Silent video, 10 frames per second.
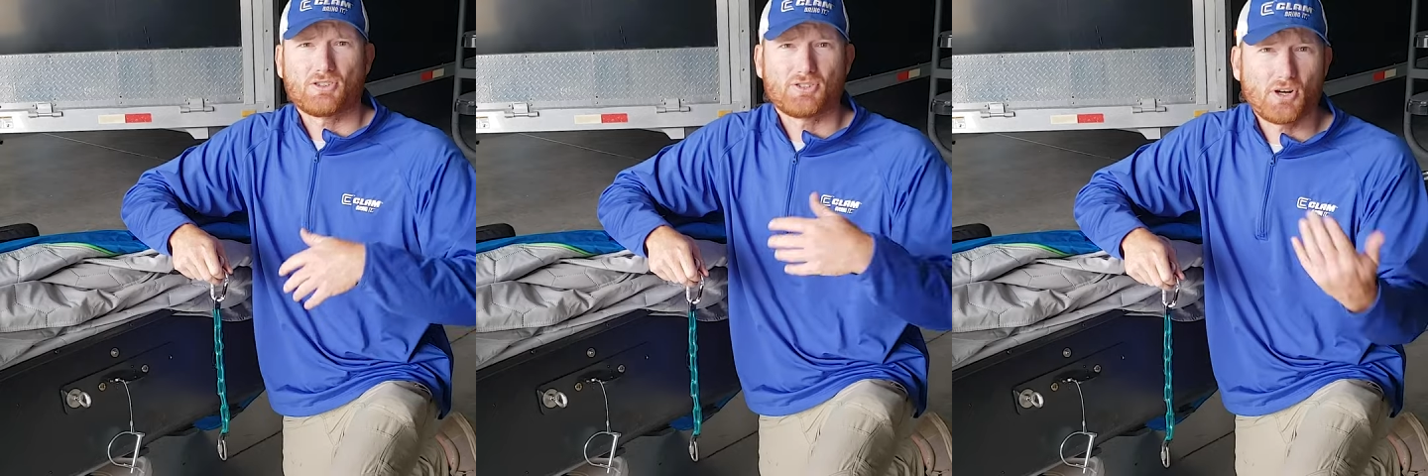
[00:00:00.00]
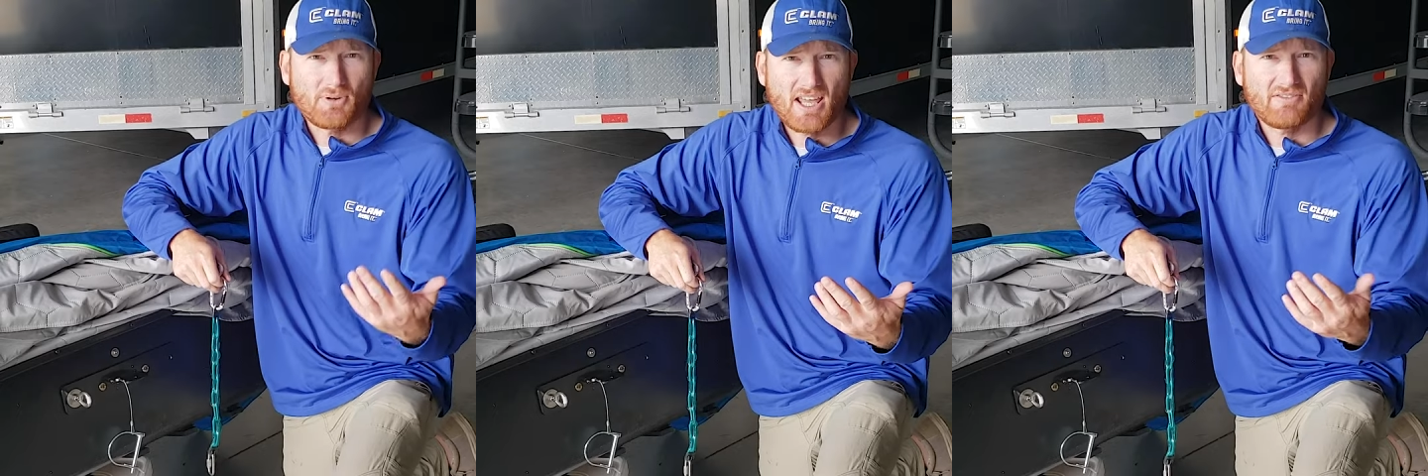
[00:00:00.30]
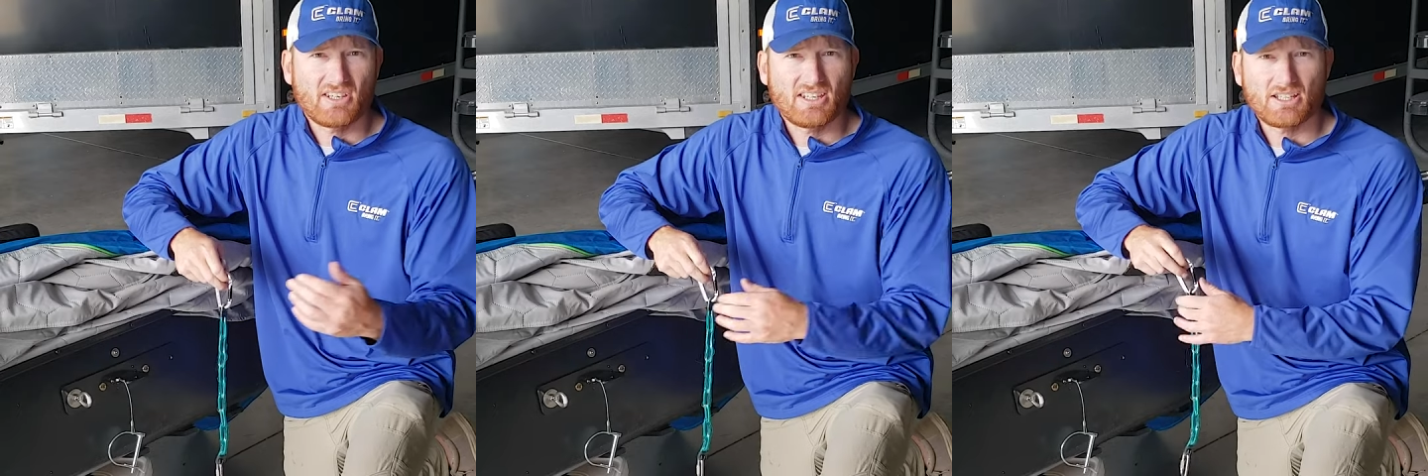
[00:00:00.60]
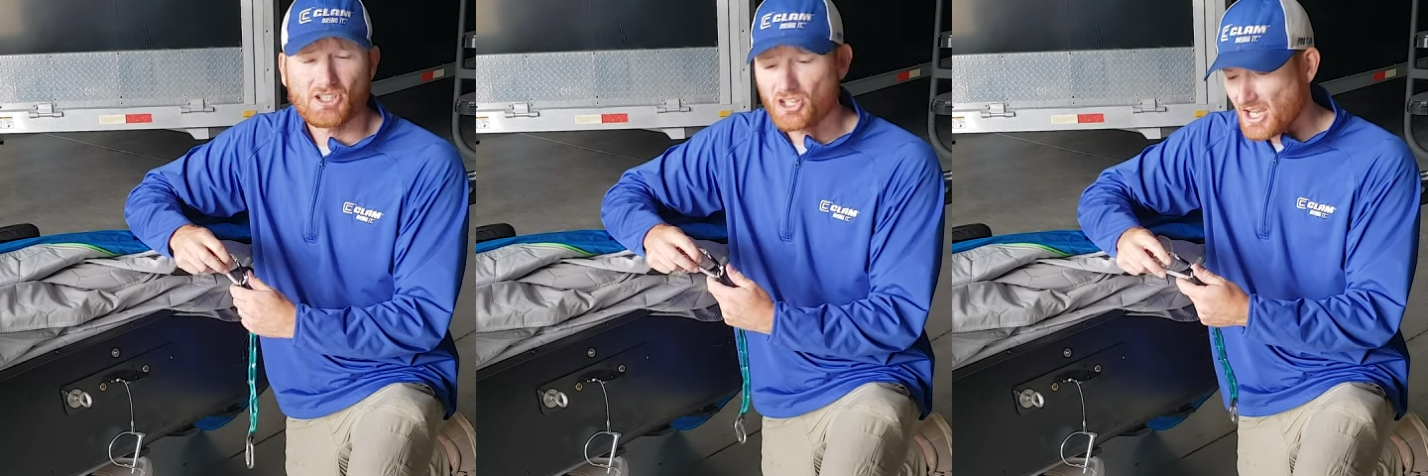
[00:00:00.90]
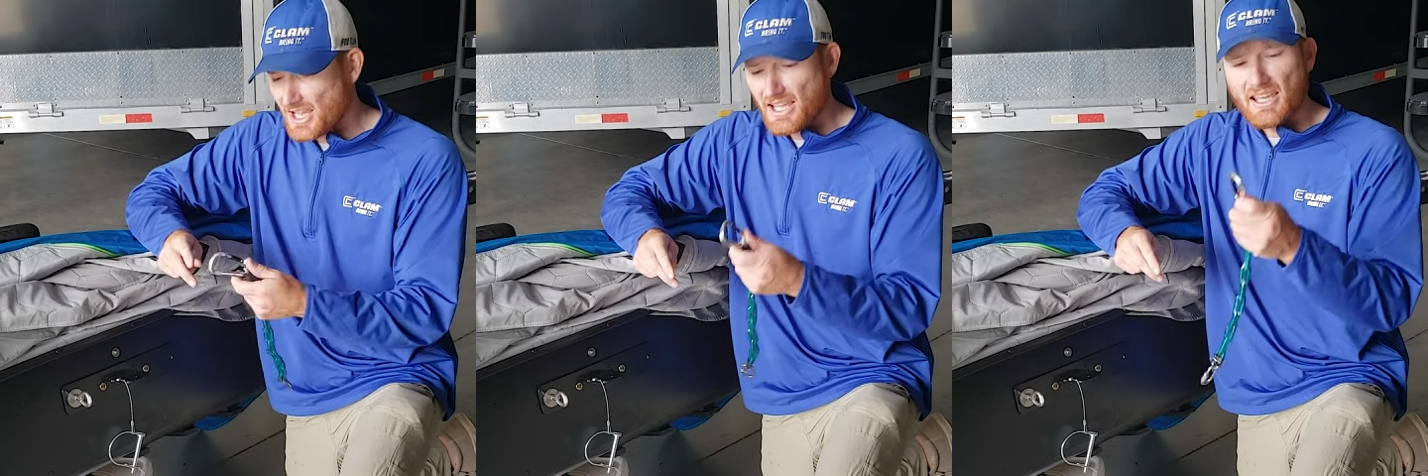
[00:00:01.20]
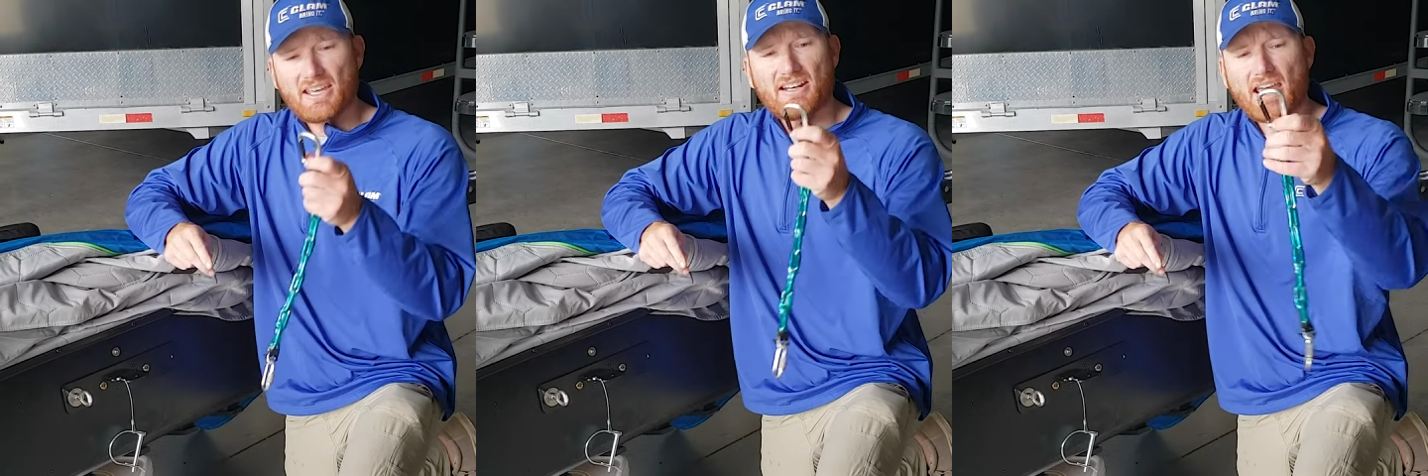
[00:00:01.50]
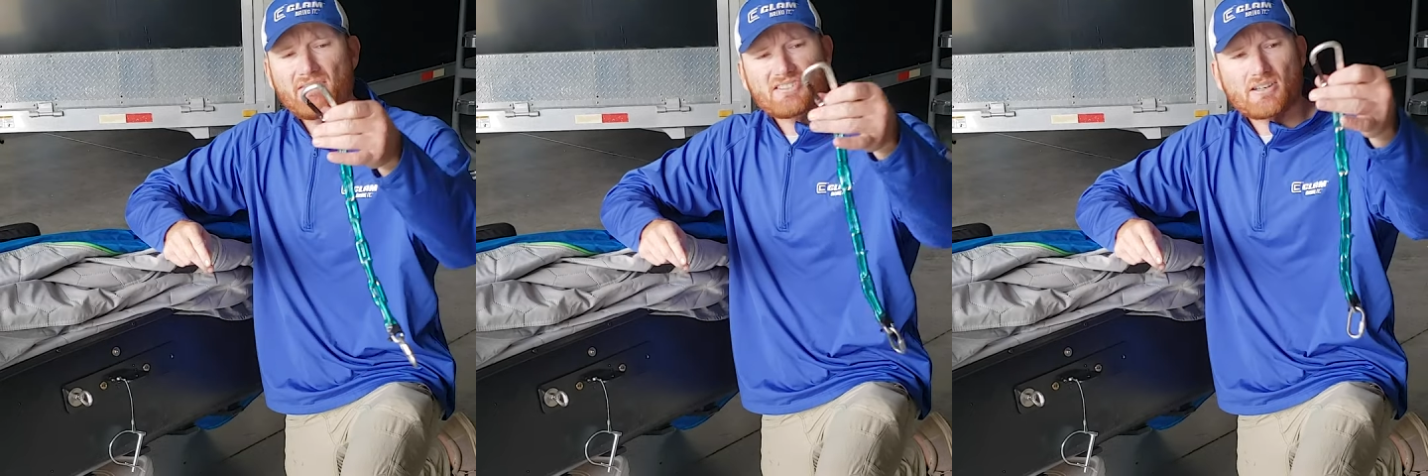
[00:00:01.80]
or don't have a hitch. And
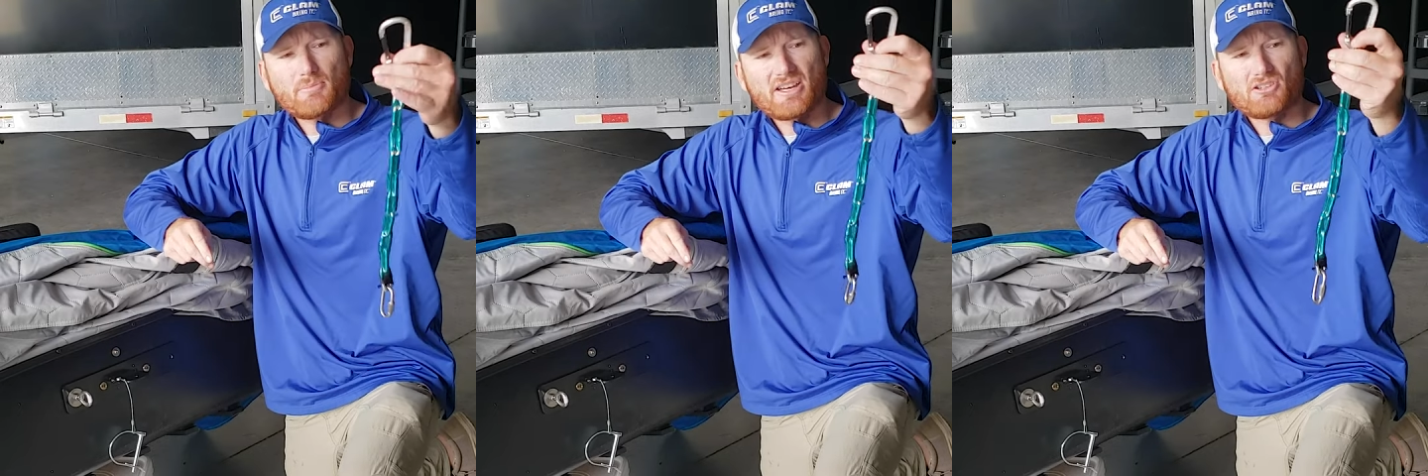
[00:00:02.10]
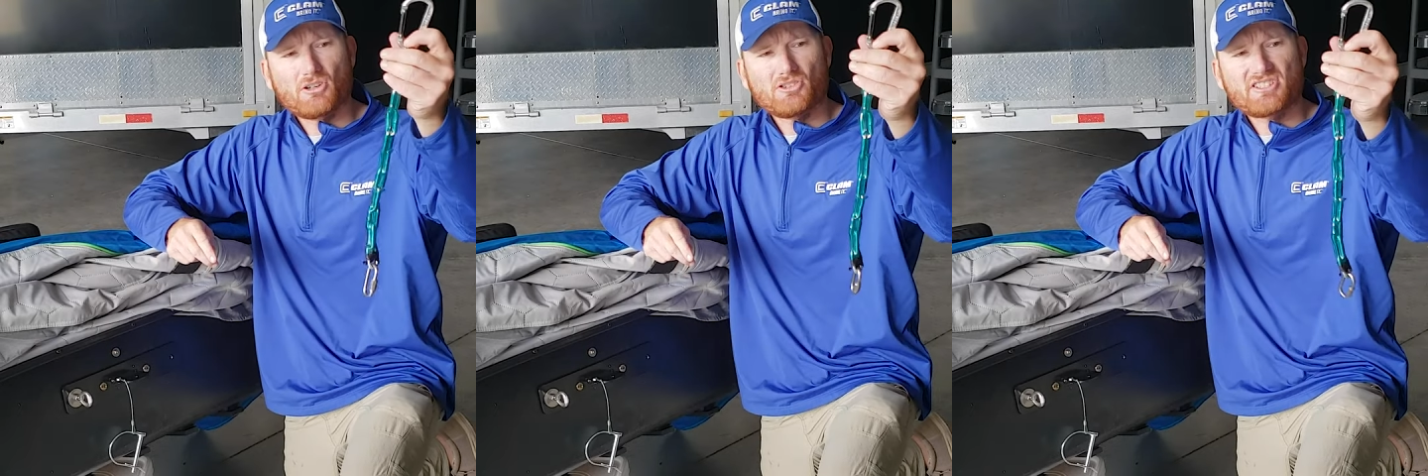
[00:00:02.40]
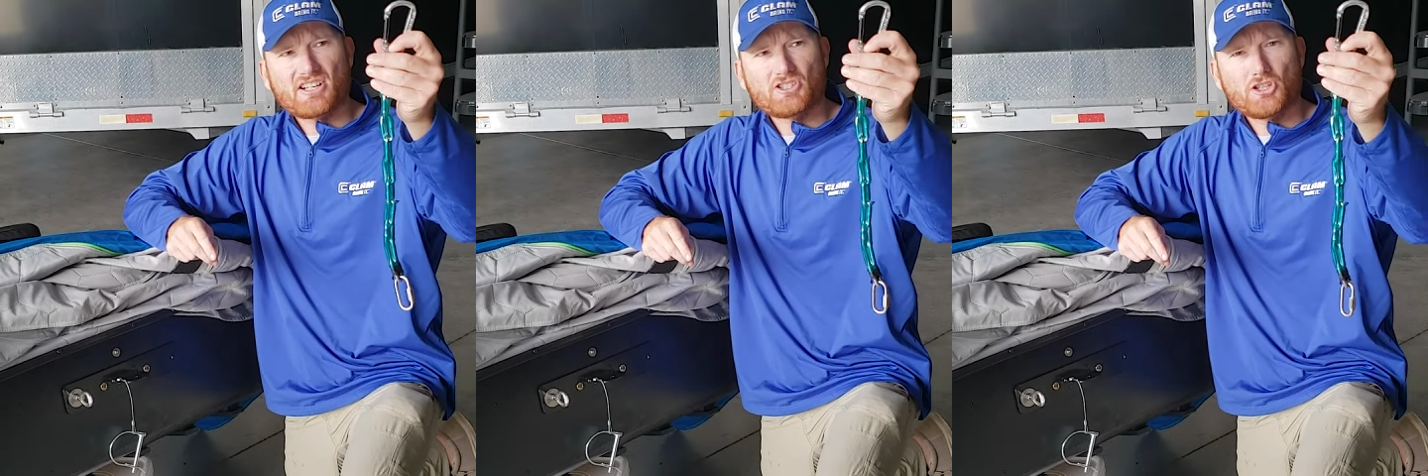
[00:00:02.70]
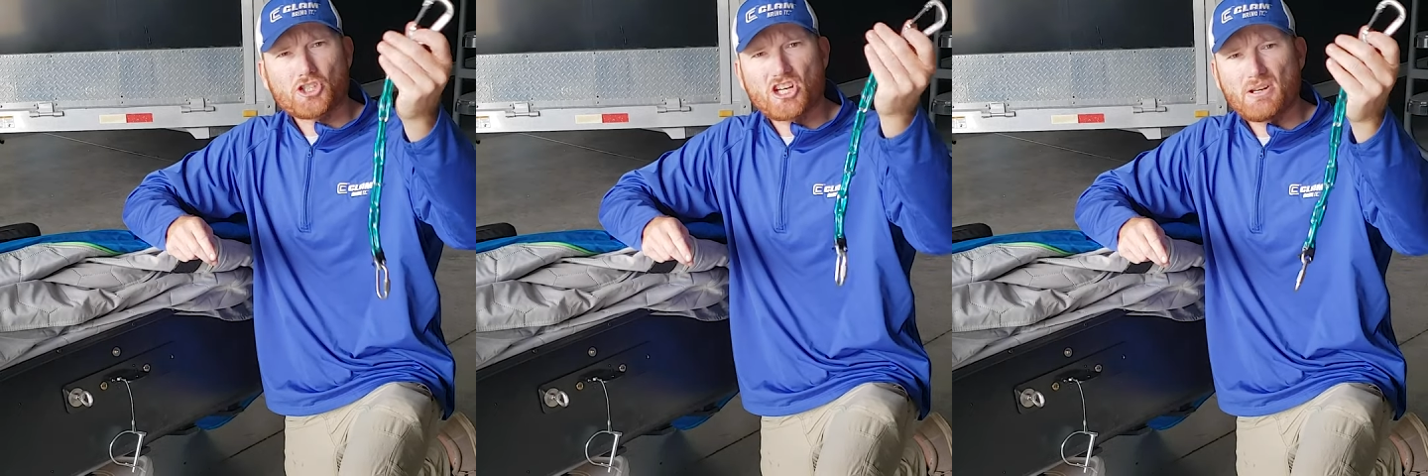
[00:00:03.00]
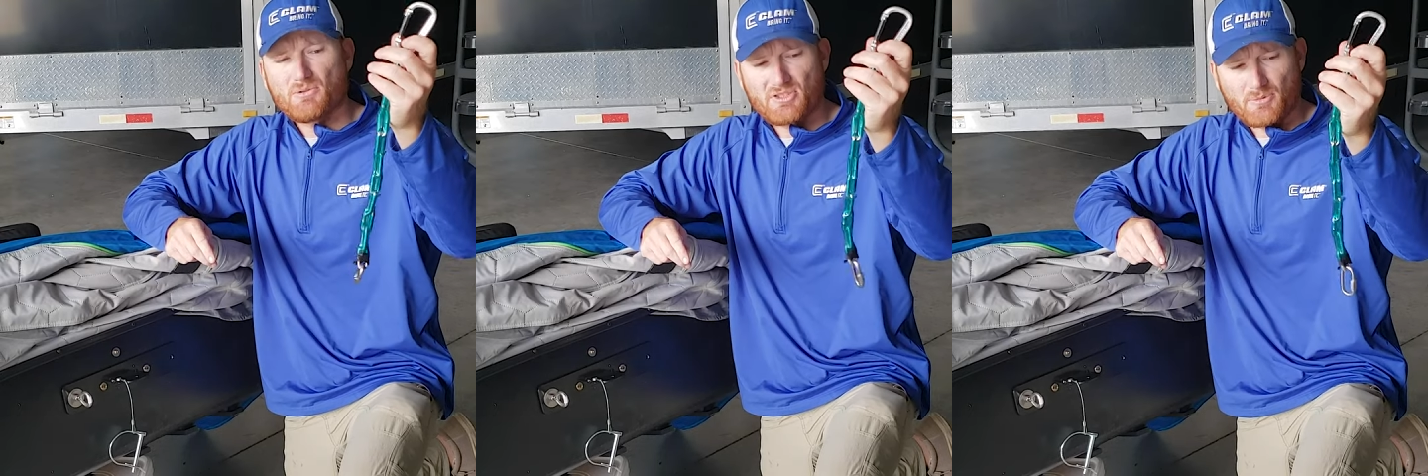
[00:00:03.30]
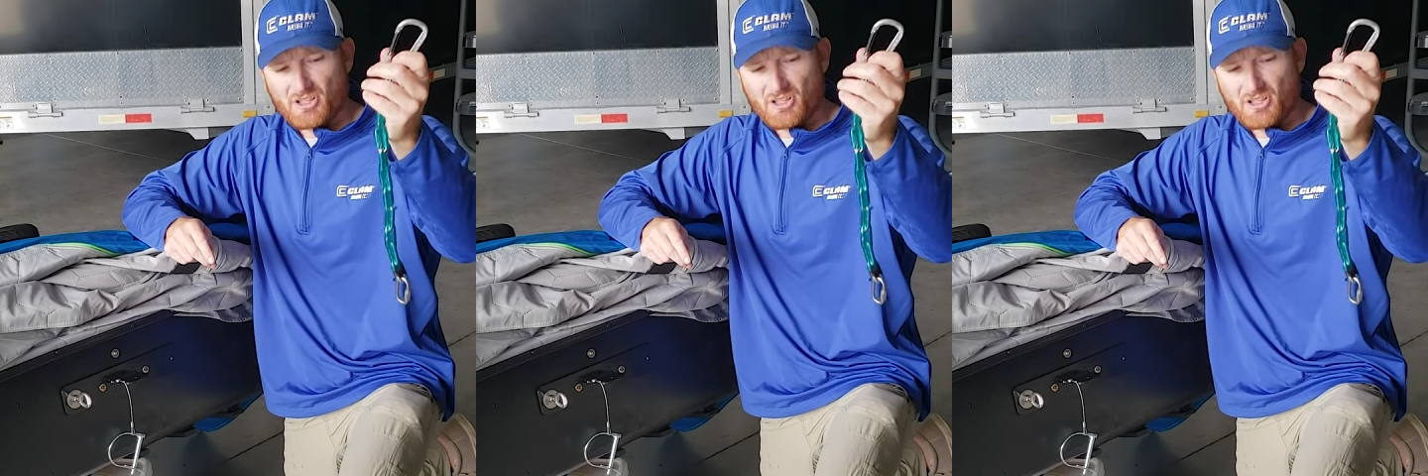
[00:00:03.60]
having something like a little section of chain with some